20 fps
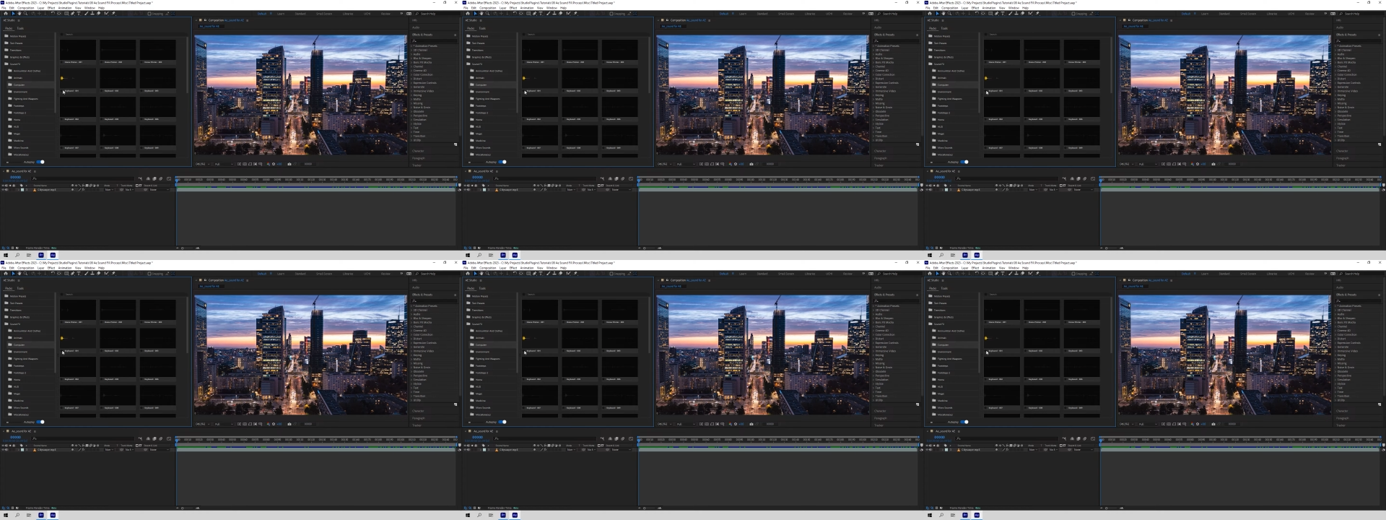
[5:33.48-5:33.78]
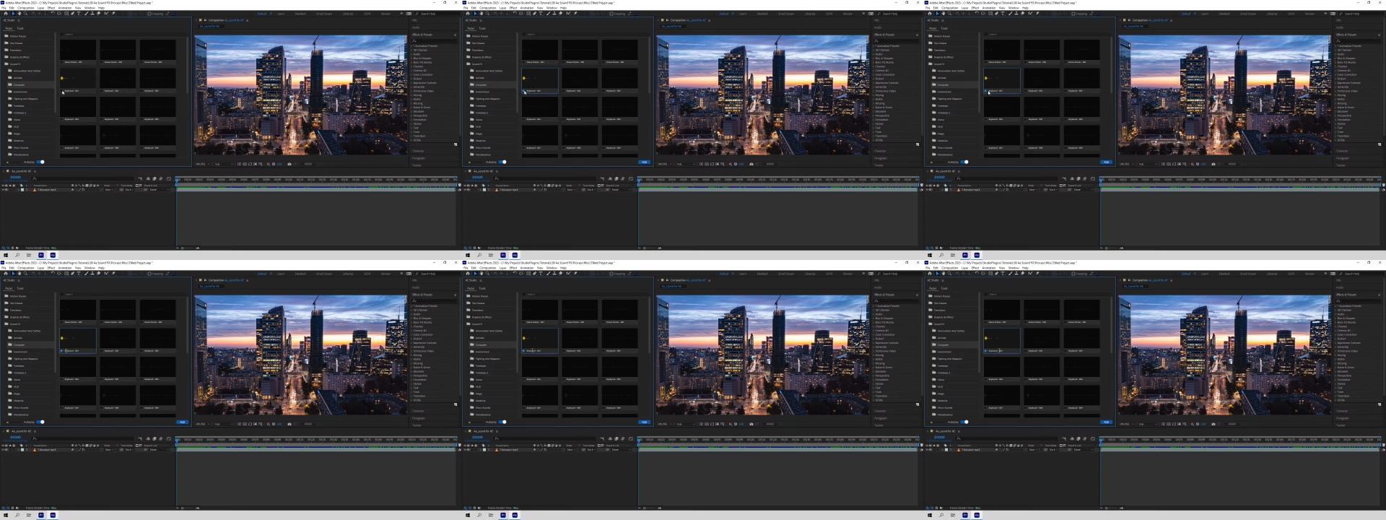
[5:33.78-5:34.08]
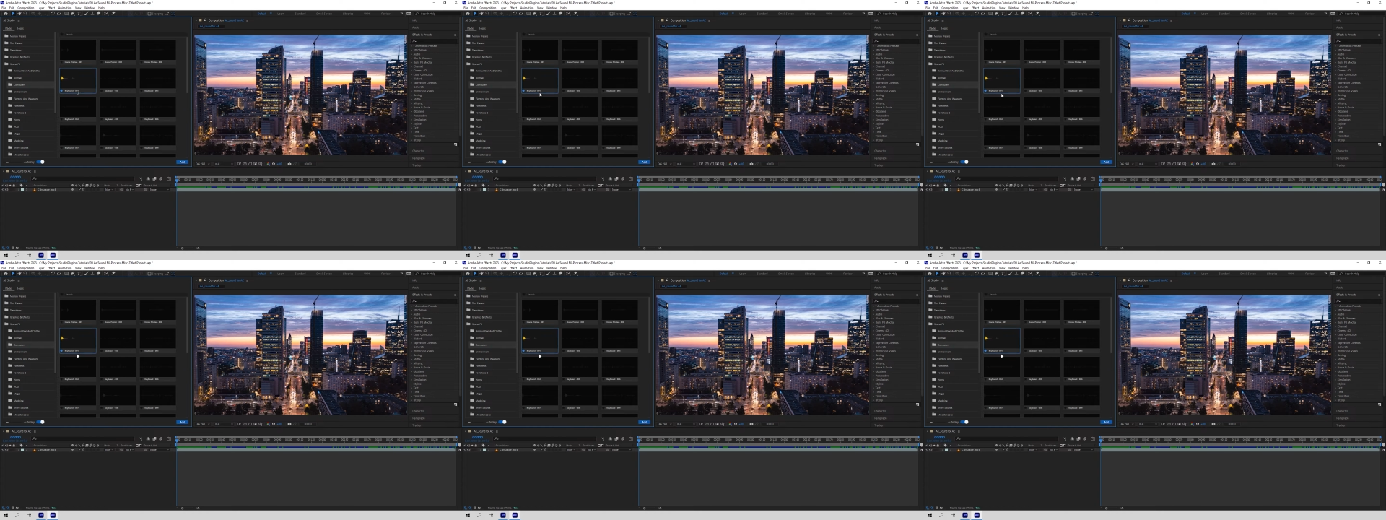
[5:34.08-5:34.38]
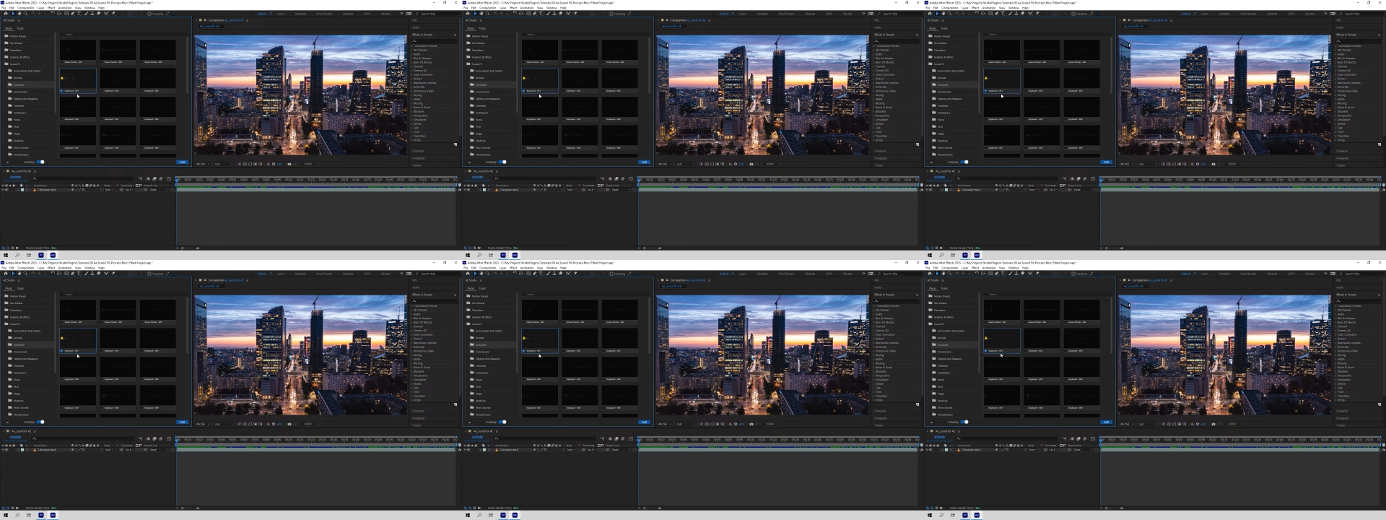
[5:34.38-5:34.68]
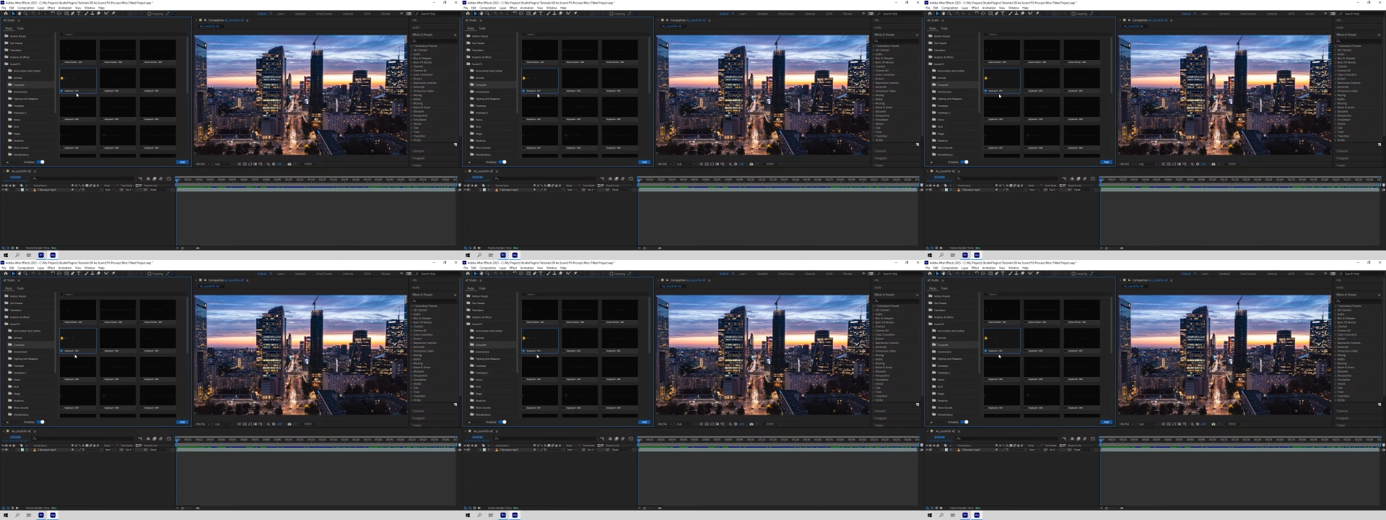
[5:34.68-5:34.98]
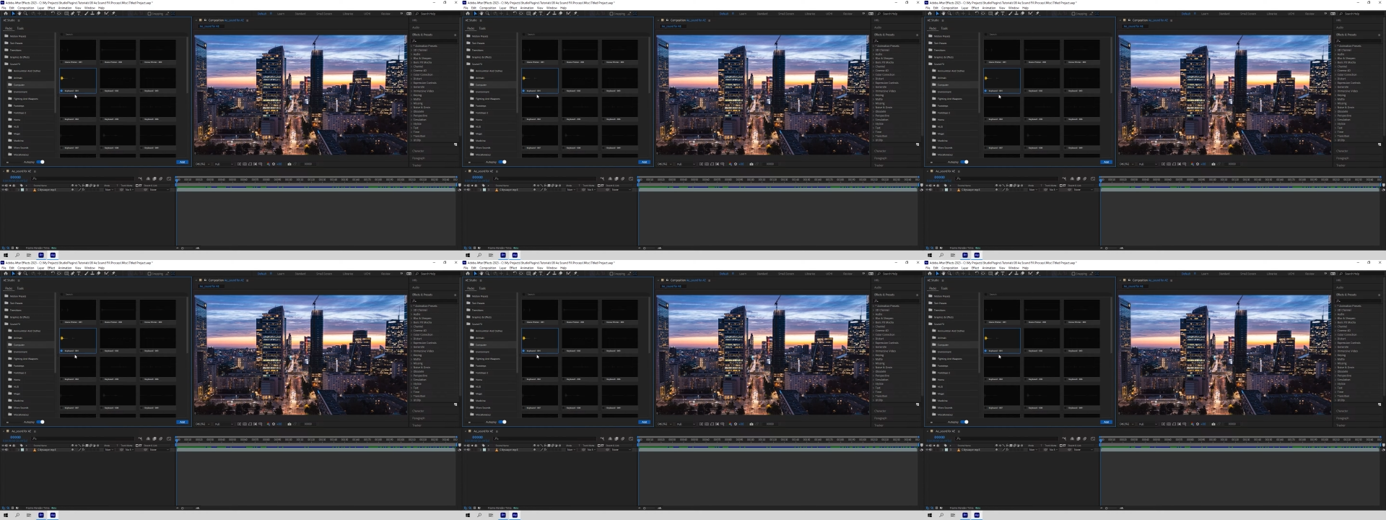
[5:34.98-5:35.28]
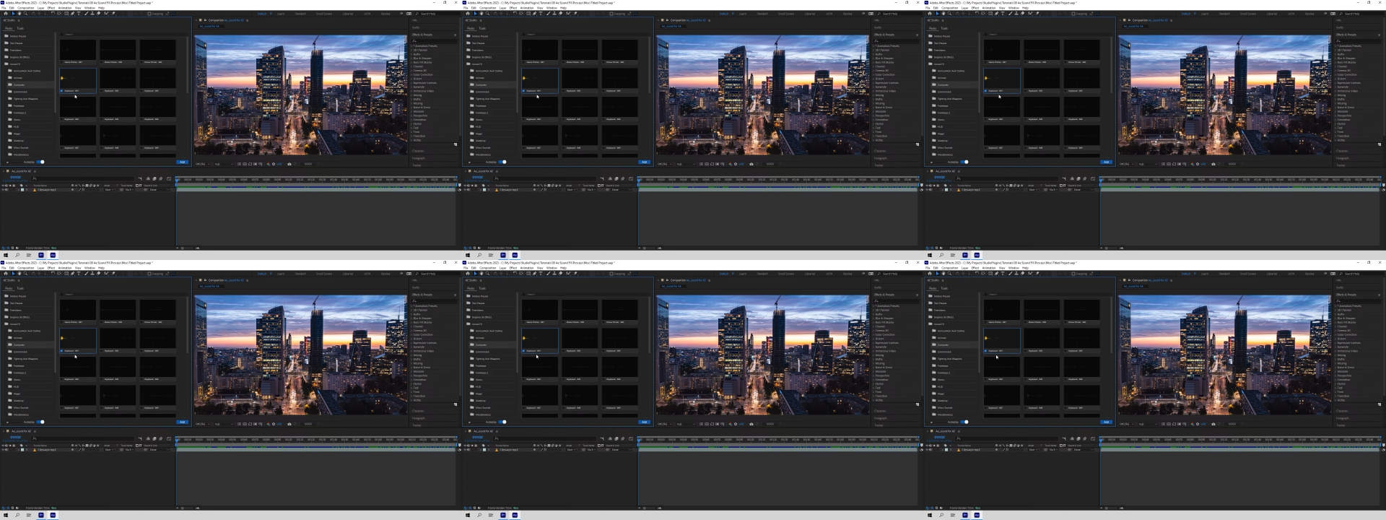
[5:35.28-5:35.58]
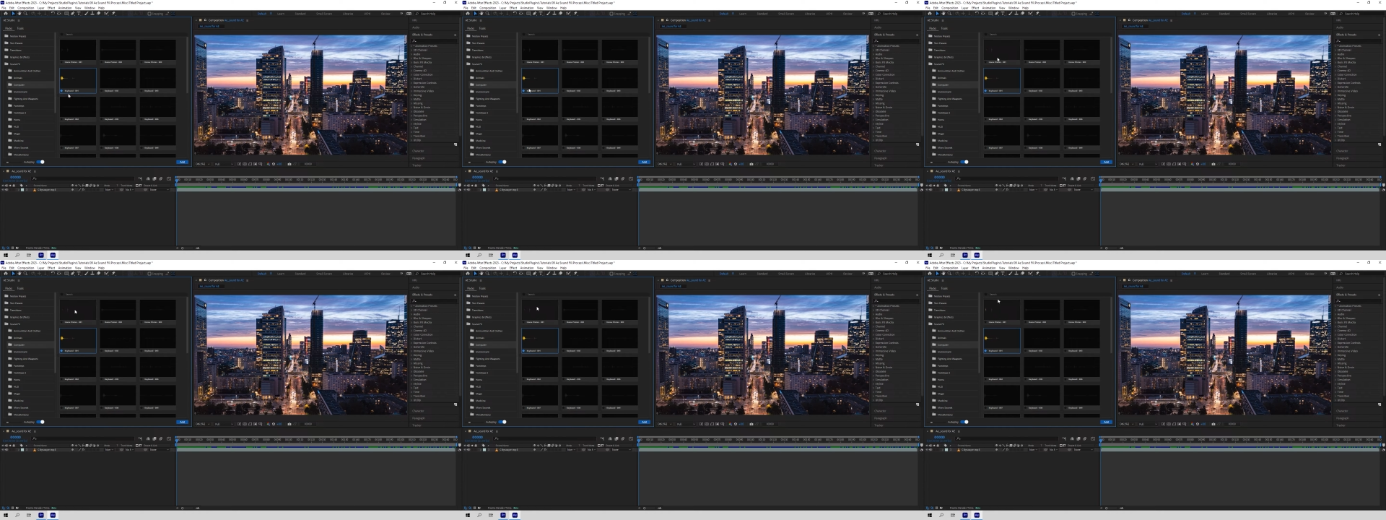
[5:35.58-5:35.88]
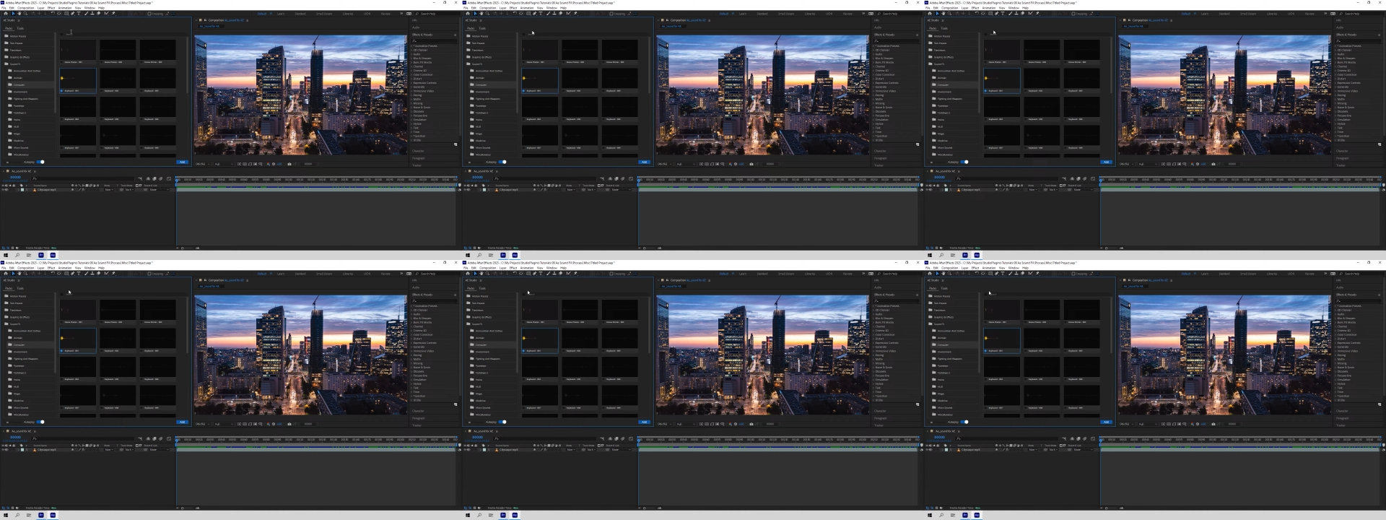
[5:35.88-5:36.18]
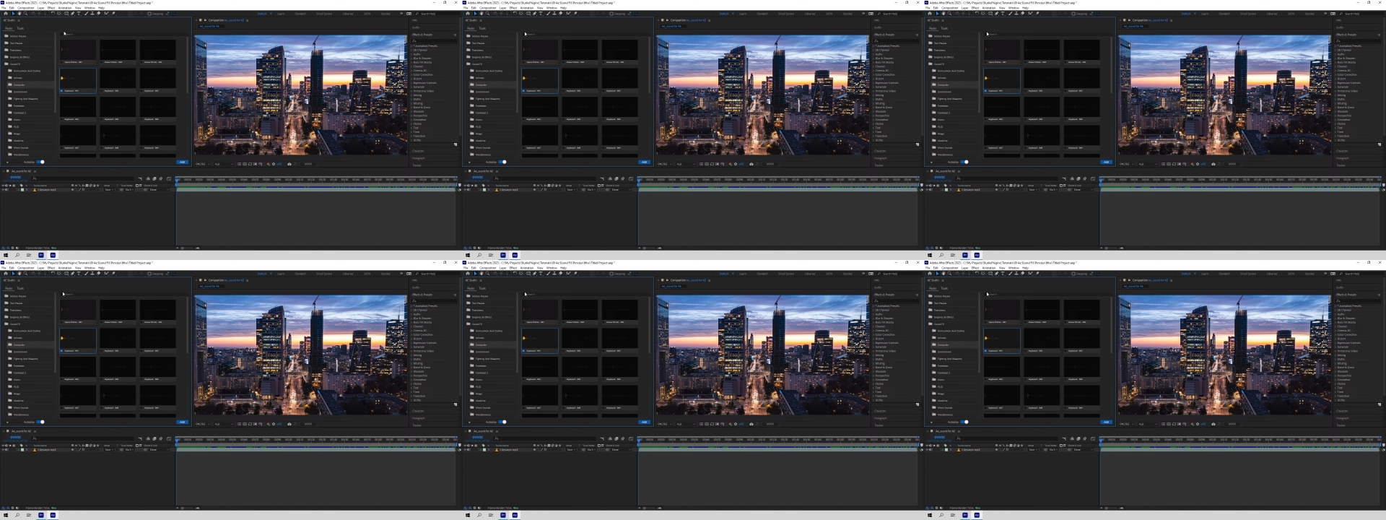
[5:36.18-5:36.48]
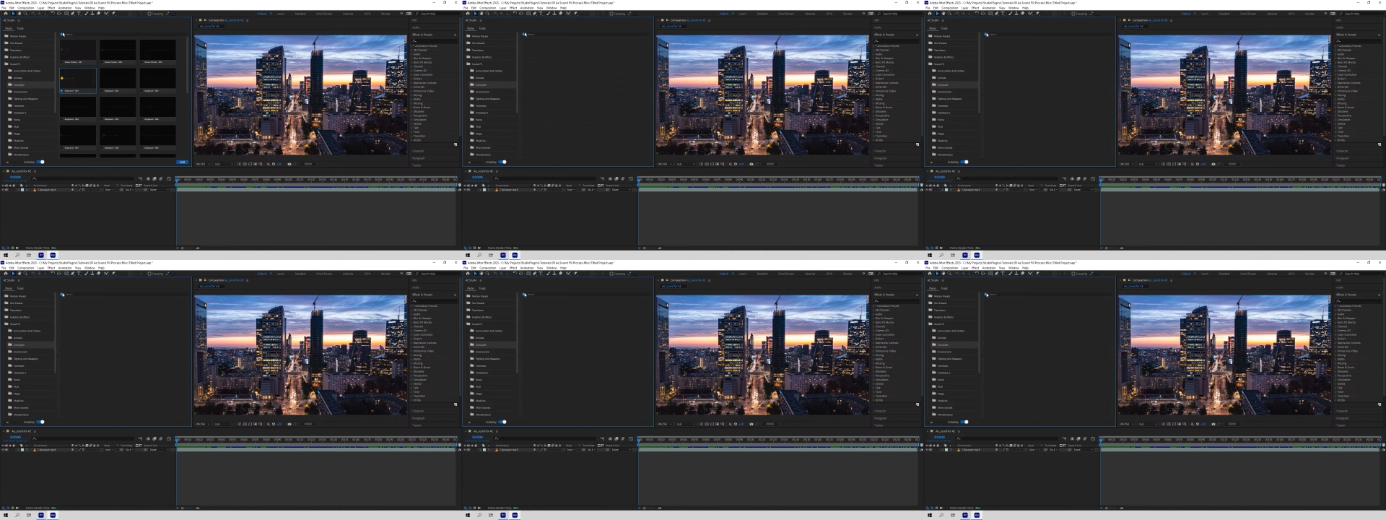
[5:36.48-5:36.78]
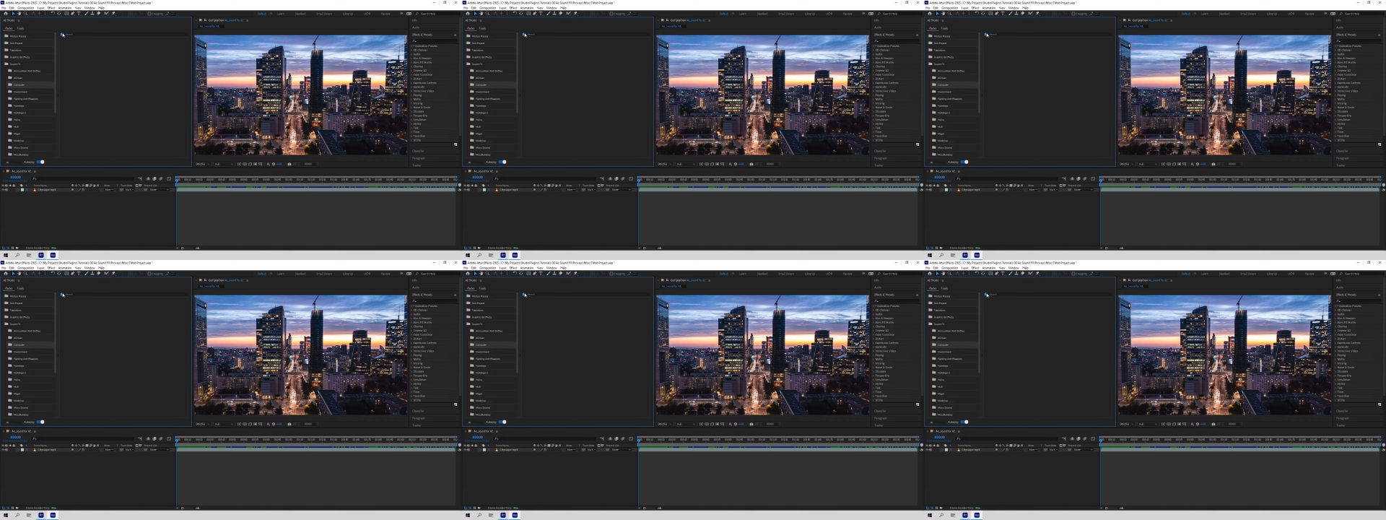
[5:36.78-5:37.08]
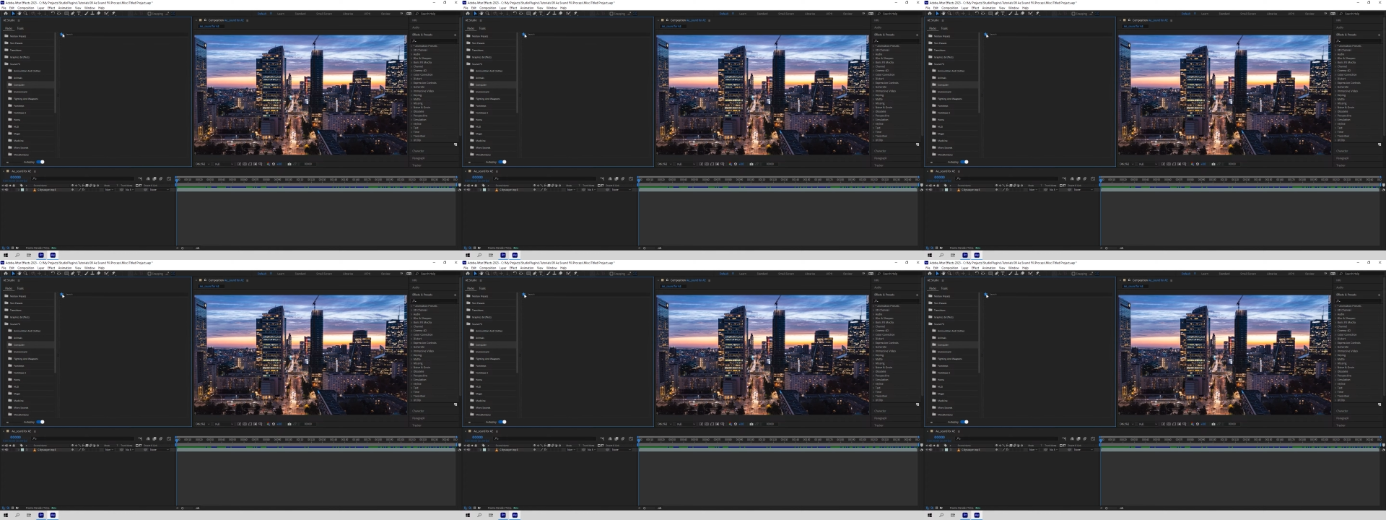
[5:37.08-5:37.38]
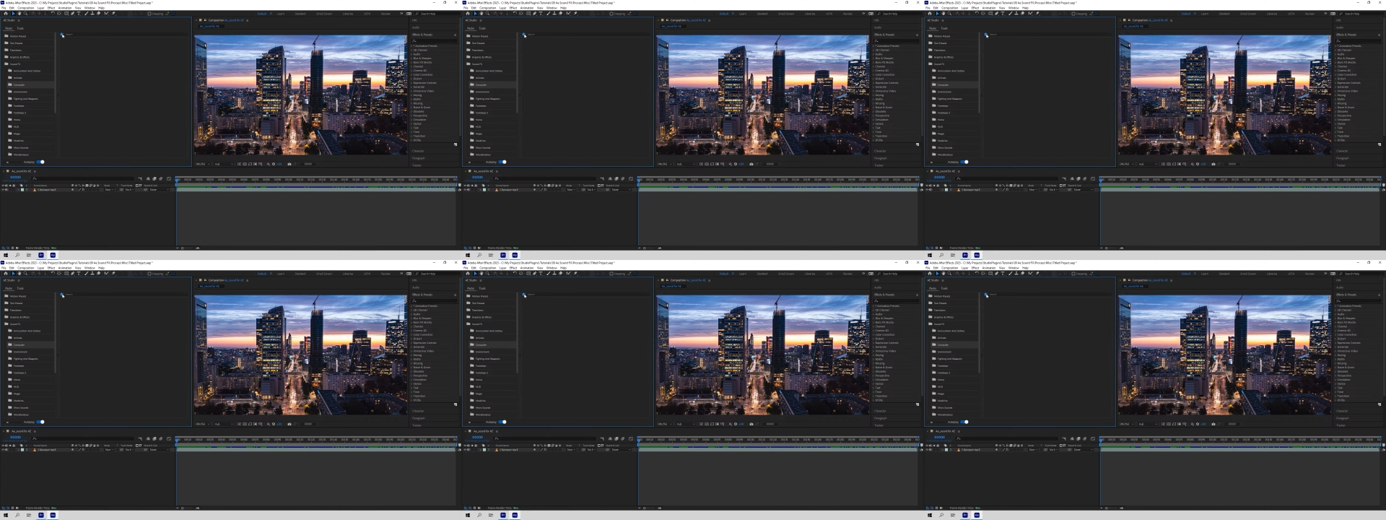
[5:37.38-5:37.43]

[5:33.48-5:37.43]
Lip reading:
[unreadable: no face in view]